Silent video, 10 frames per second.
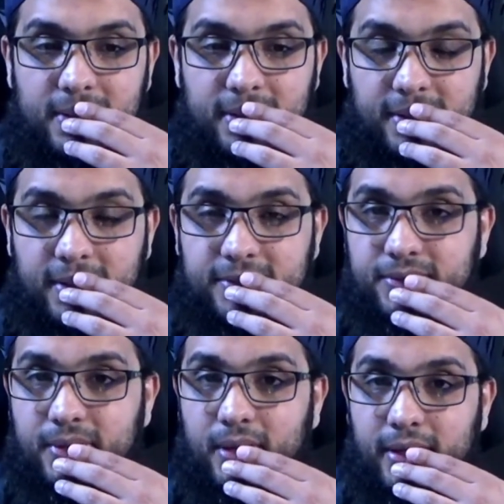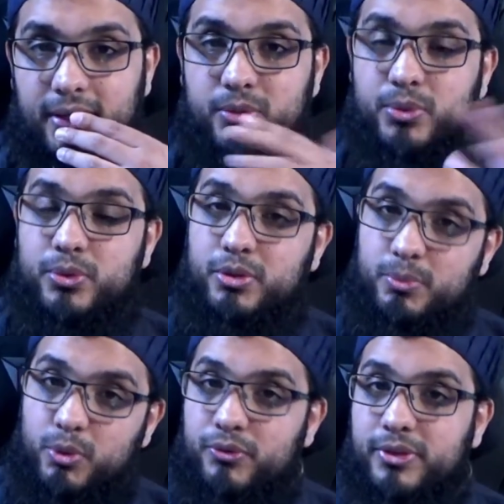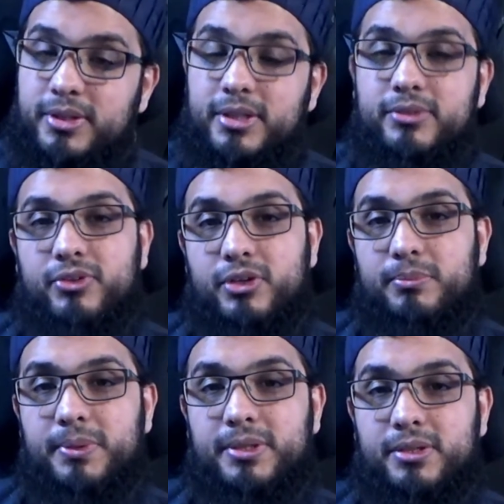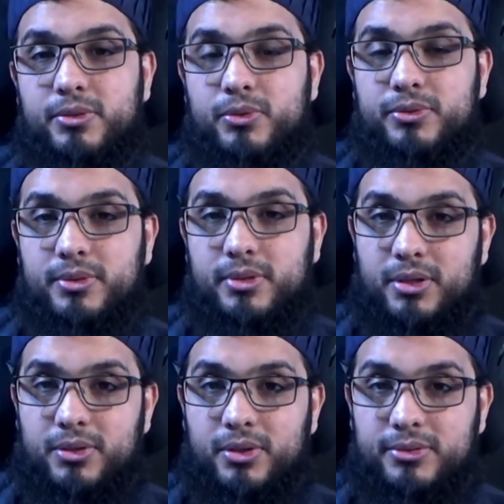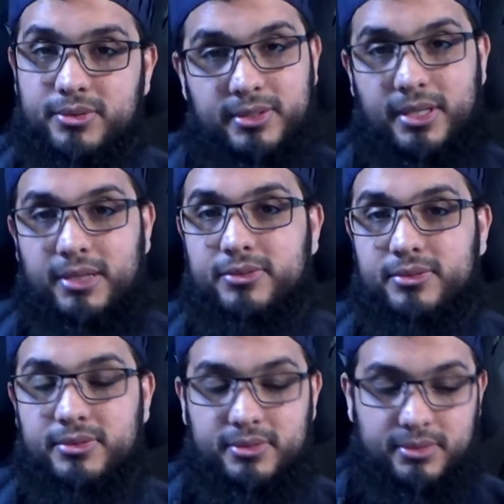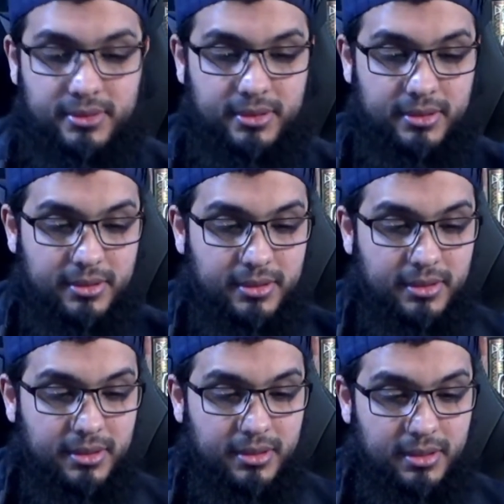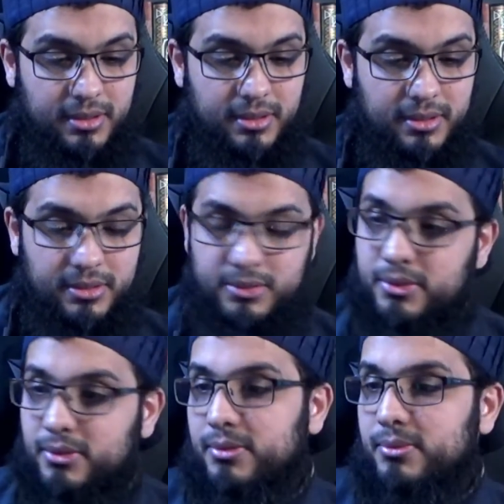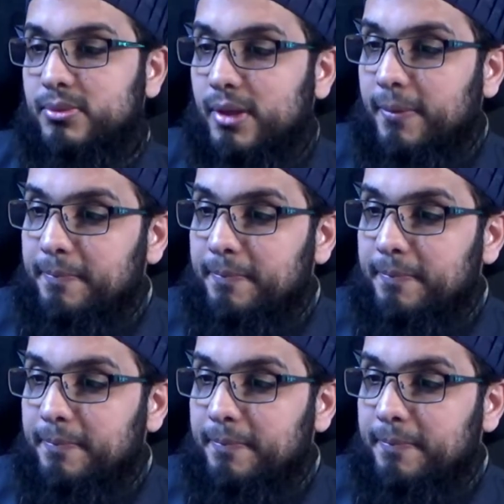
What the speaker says: it's tahir to remove the need for repeating those qadas? Yes, right. You can do that.